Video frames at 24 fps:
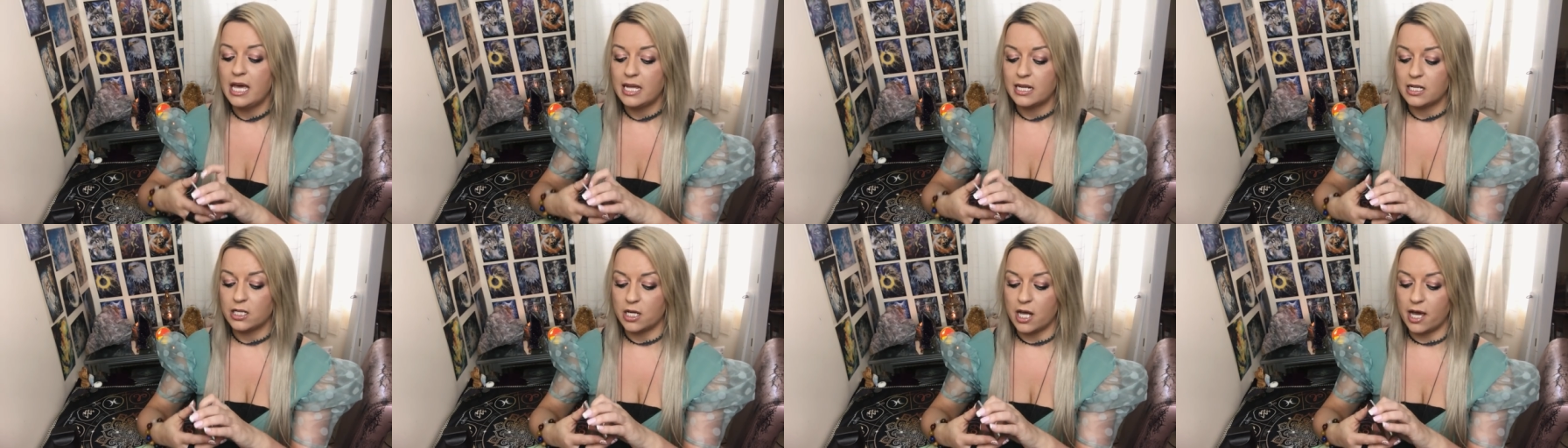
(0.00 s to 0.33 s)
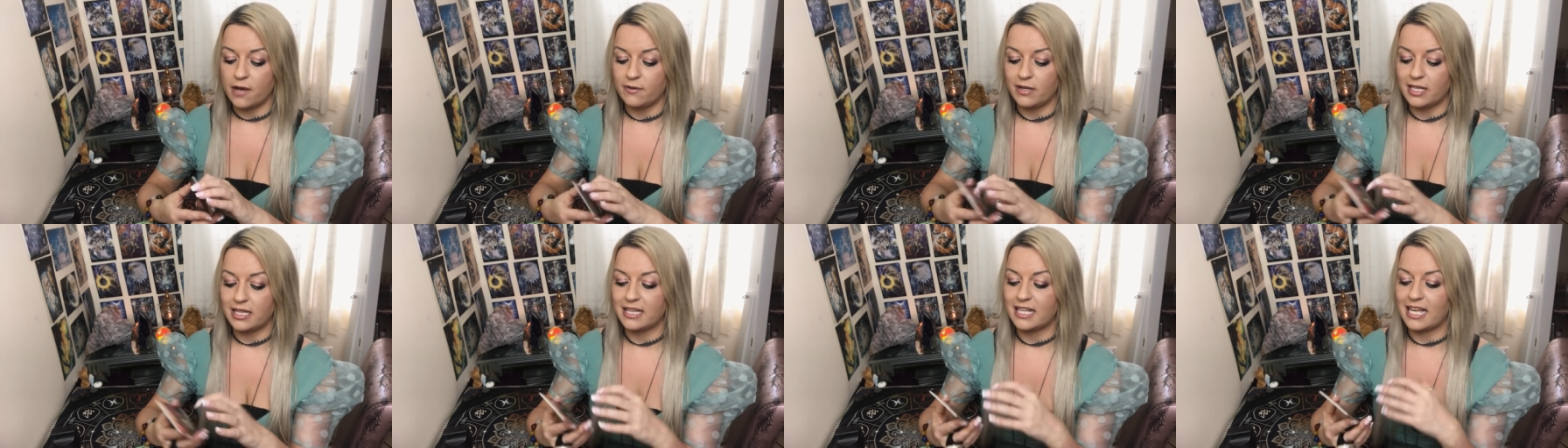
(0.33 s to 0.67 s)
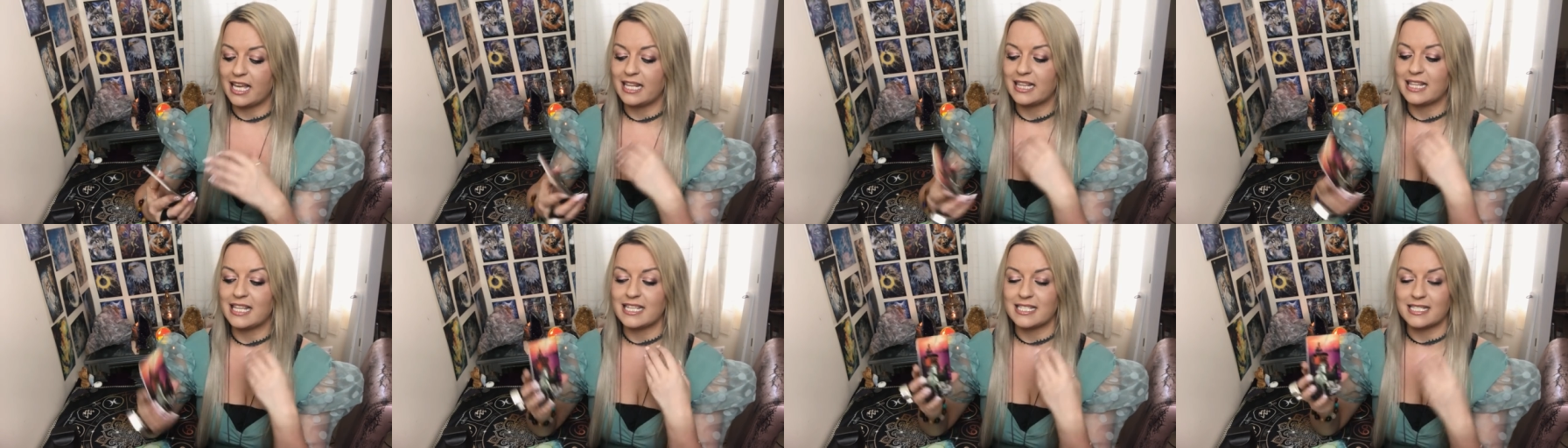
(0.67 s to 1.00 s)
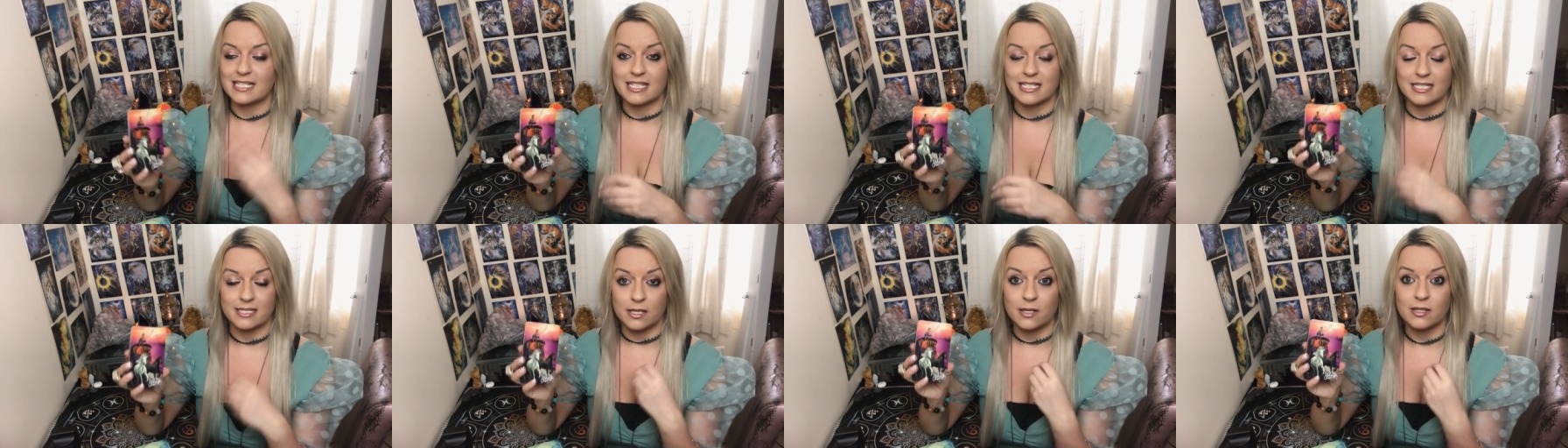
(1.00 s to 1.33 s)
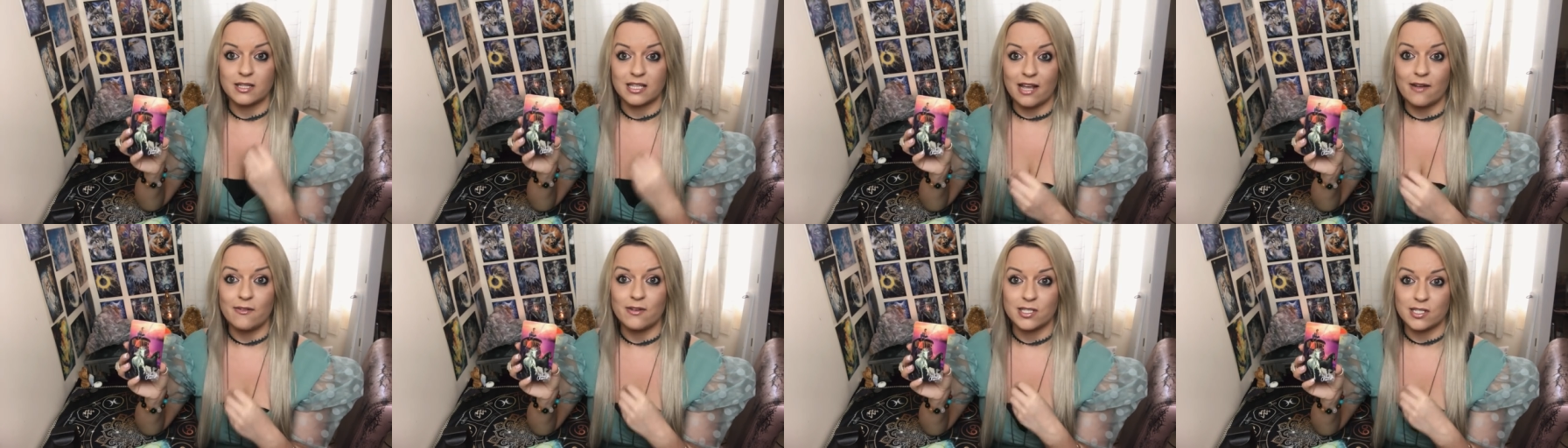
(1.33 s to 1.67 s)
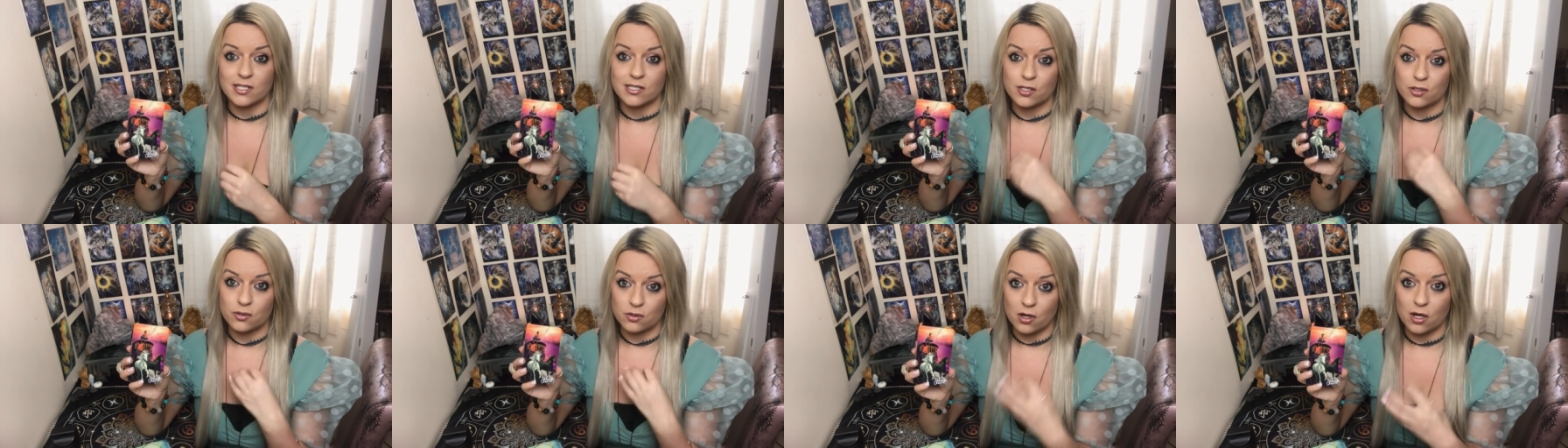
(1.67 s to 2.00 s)
knowing that this is a, there is
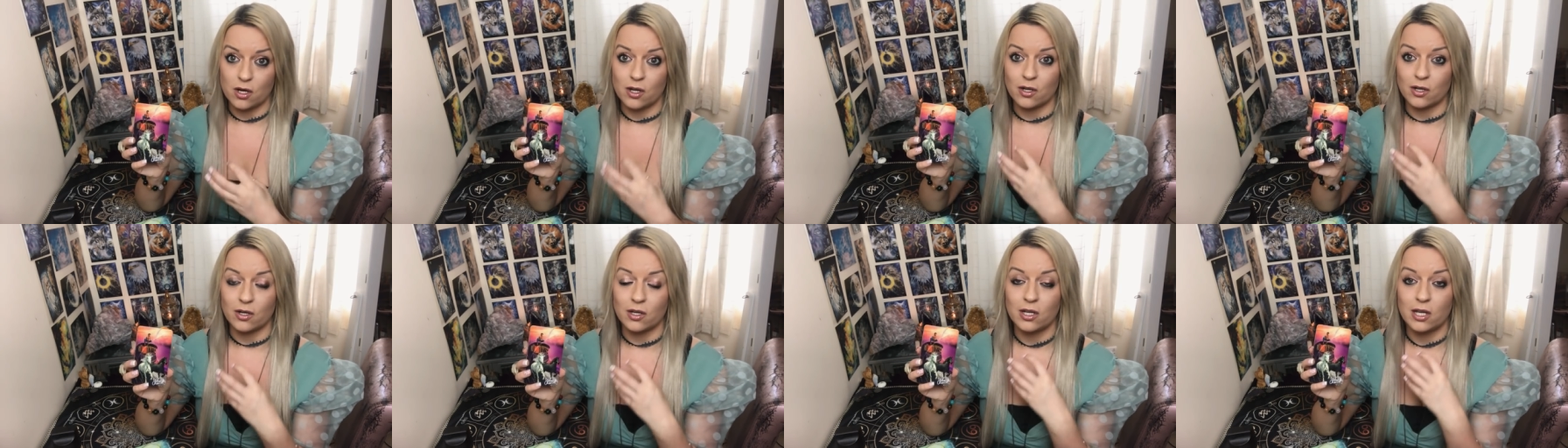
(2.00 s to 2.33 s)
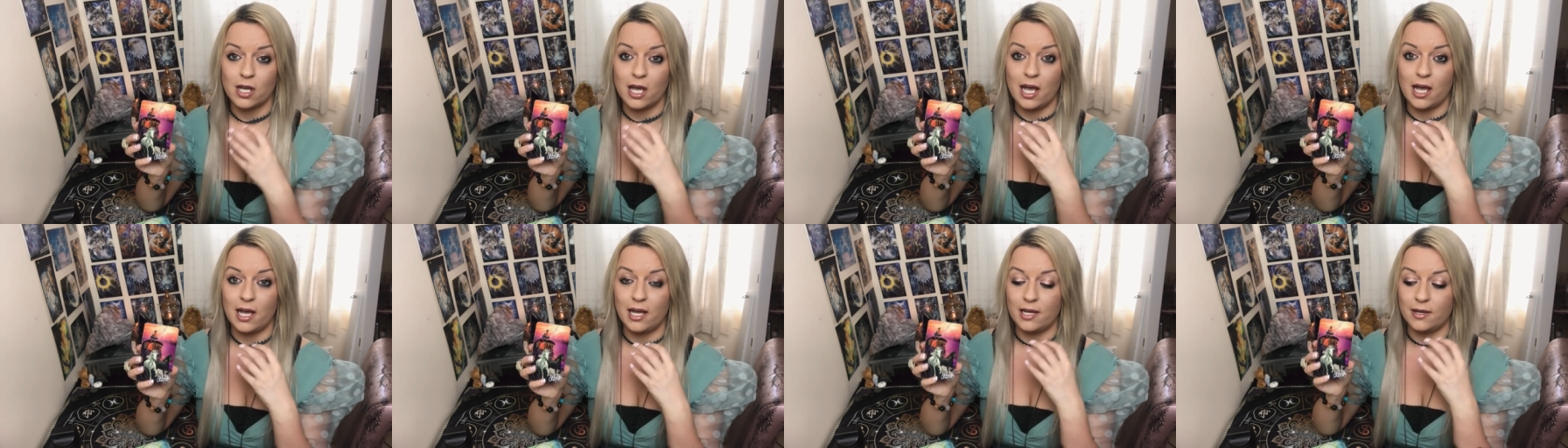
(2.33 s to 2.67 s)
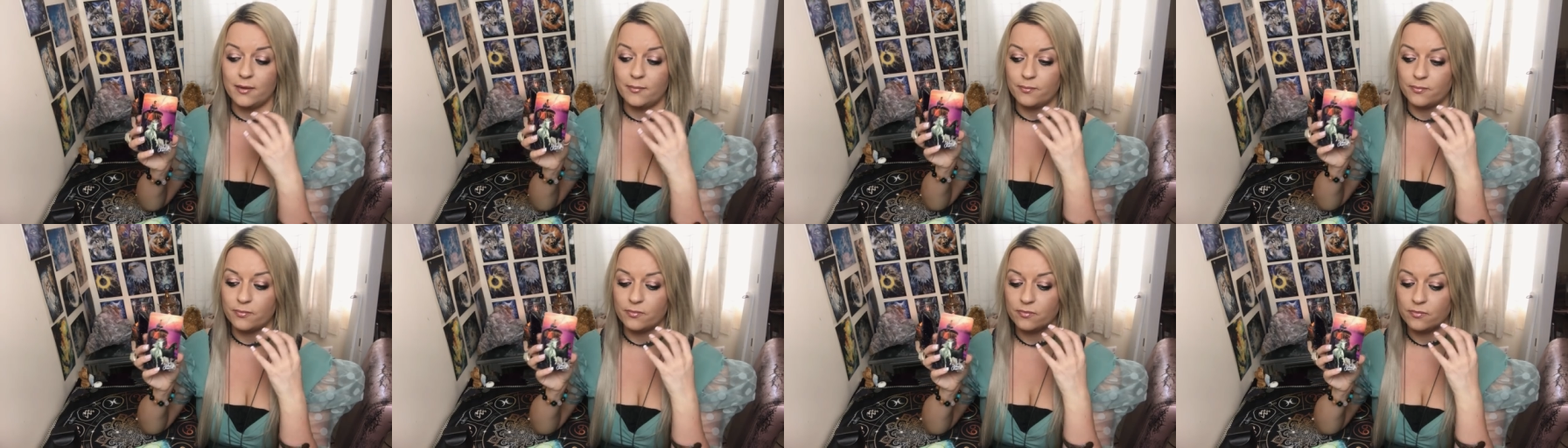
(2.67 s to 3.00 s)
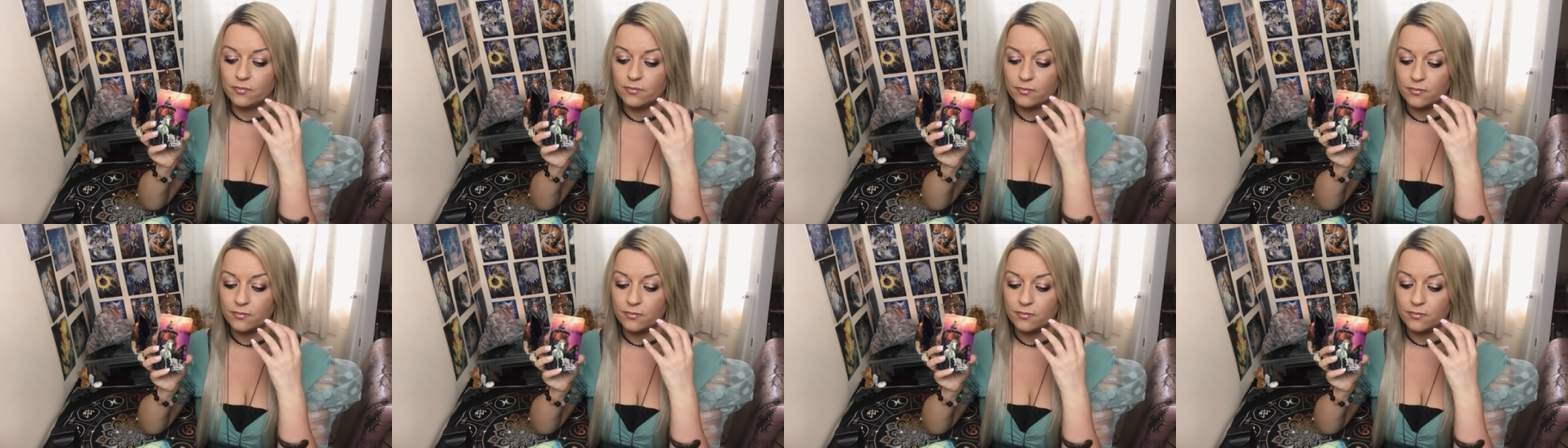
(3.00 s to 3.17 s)
a strong um,